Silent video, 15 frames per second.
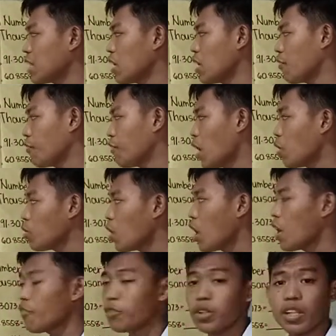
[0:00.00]
If round
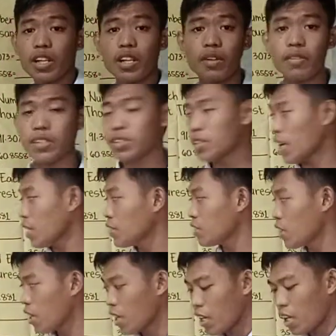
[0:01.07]
off to the nearest tens,
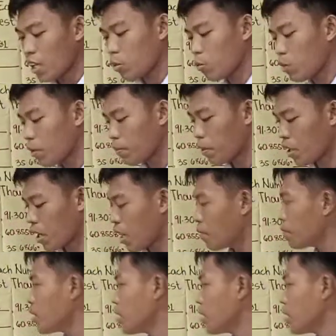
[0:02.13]
it will become